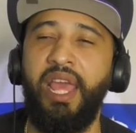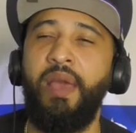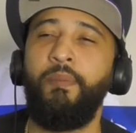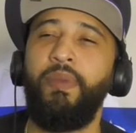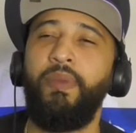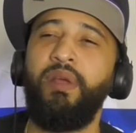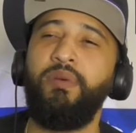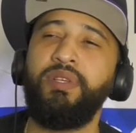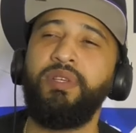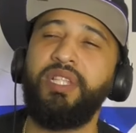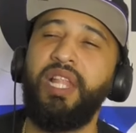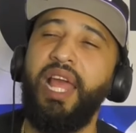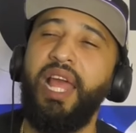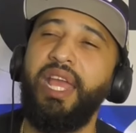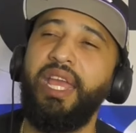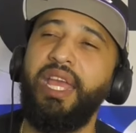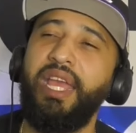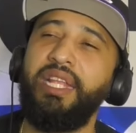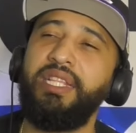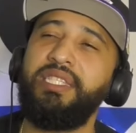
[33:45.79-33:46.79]
but it was
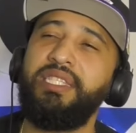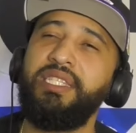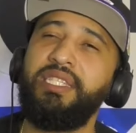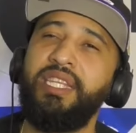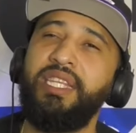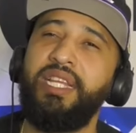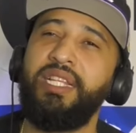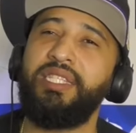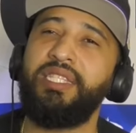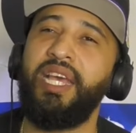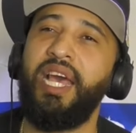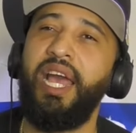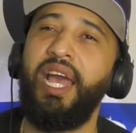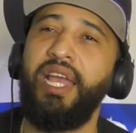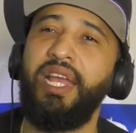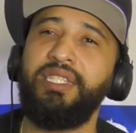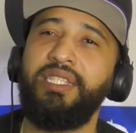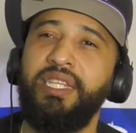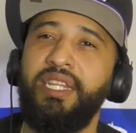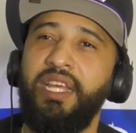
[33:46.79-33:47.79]
like it just didn't tie
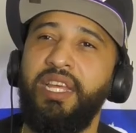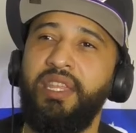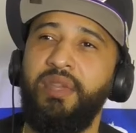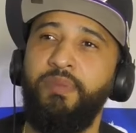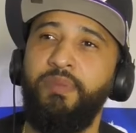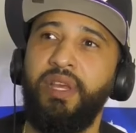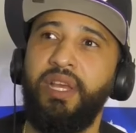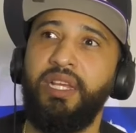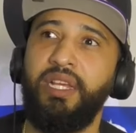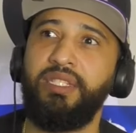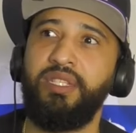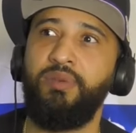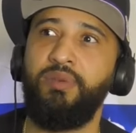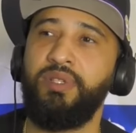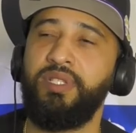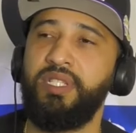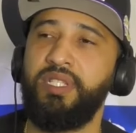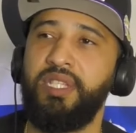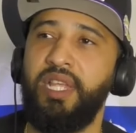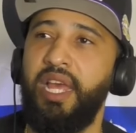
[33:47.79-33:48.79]
into nothing because it
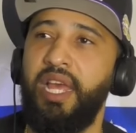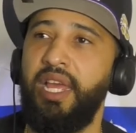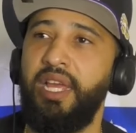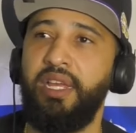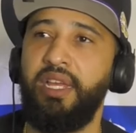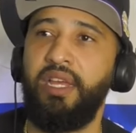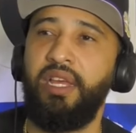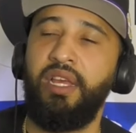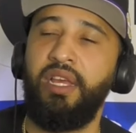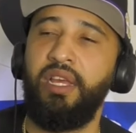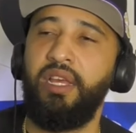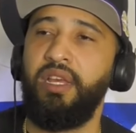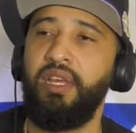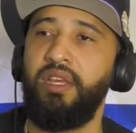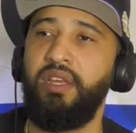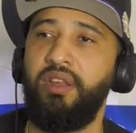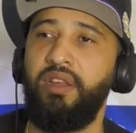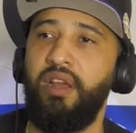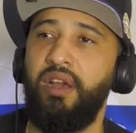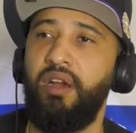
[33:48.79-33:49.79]
was like,
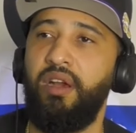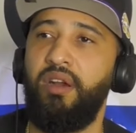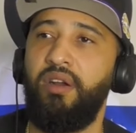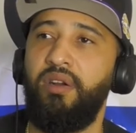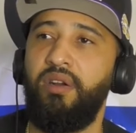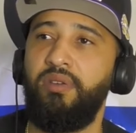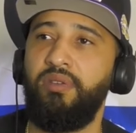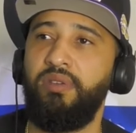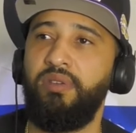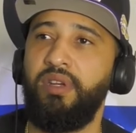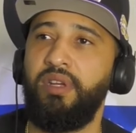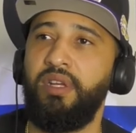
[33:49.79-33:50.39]
you know,